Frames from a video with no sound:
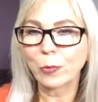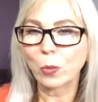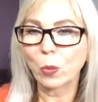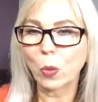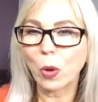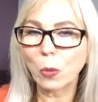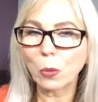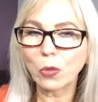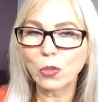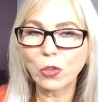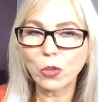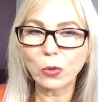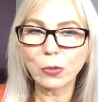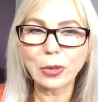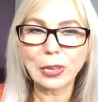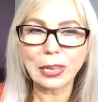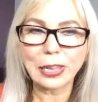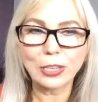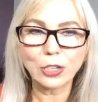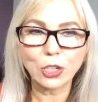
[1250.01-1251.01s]
What was your
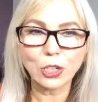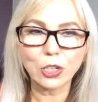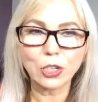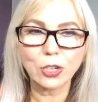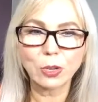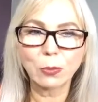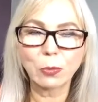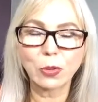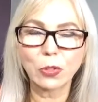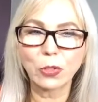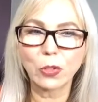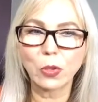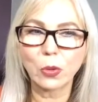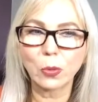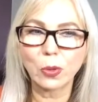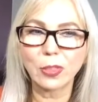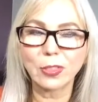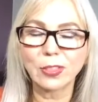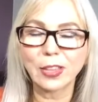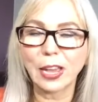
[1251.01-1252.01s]
relationship with you
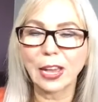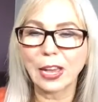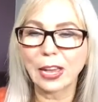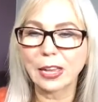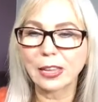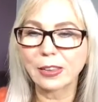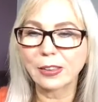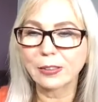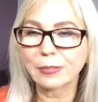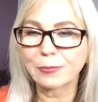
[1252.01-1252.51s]
and dad?